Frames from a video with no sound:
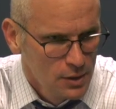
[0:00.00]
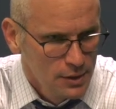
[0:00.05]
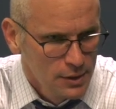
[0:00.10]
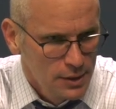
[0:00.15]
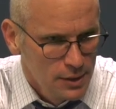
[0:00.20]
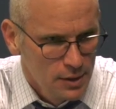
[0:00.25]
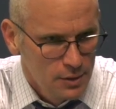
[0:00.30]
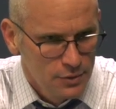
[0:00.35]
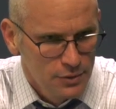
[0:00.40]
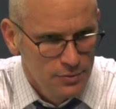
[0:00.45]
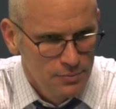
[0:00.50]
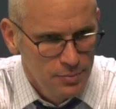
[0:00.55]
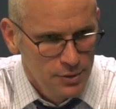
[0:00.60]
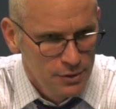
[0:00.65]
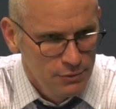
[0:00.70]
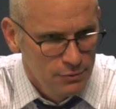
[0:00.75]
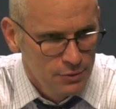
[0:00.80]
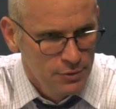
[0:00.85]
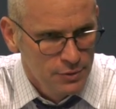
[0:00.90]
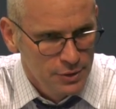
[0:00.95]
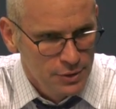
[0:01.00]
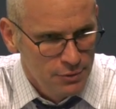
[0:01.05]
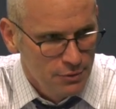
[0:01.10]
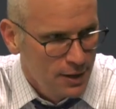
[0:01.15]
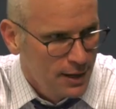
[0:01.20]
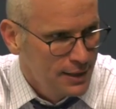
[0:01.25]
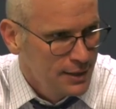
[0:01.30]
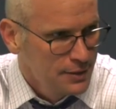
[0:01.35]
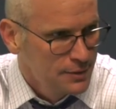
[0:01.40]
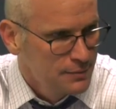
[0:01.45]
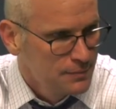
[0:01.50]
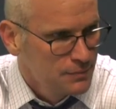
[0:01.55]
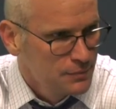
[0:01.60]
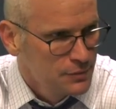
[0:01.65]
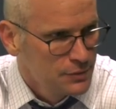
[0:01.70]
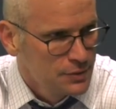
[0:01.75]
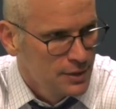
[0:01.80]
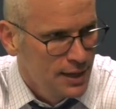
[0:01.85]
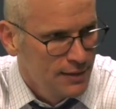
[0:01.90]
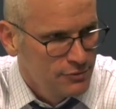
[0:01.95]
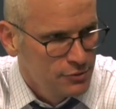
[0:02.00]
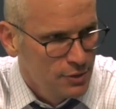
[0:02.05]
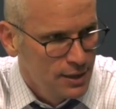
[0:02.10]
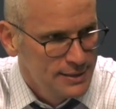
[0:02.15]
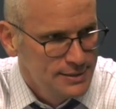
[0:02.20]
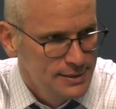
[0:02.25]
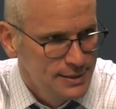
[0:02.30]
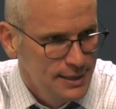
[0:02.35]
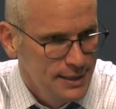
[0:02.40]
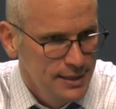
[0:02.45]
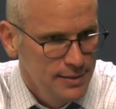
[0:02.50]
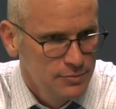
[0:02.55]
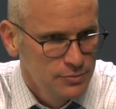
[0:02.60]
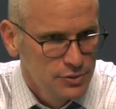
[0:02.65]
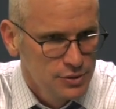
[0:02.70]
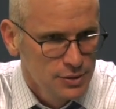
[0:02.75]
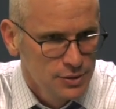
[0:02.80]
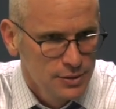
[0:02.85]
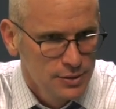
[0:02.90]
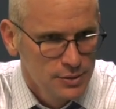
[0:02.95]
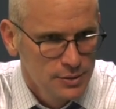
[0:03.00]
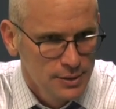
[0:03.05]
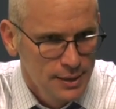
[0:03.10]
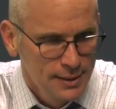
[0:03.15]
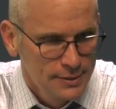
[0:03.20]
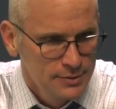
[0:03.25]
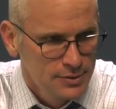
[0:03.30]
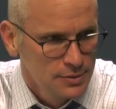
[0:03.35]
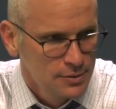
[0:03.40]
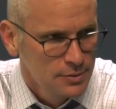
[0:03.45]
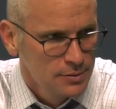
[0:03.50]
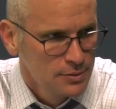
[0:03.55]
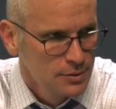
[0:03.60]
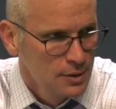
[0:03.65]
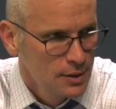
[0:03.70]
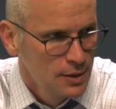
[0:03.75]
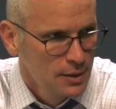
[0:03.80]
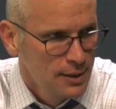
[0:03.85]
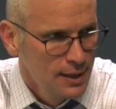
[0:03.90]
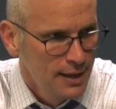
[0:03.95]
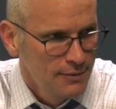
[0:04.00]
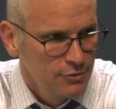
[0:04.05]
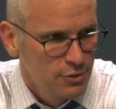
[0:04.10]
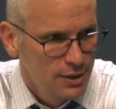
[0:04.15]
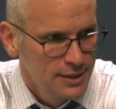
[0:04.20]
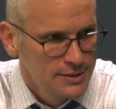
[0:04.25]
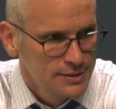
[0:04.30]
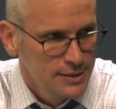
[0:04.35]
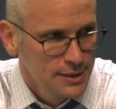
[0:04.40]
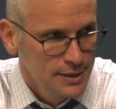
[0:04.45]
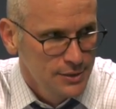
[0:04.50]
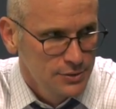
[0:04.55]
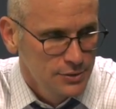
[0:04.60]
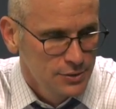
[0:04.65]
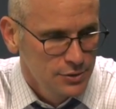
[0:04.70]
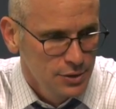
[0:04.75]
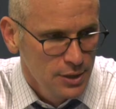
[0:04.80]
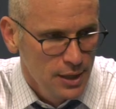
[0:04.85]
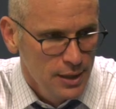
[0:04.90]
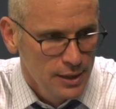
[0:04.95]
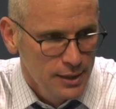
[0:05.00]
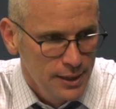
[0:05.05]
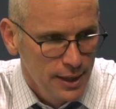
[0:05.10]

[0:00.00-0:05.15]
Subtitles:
to be really great, to have great teams and to have great seasons, you got to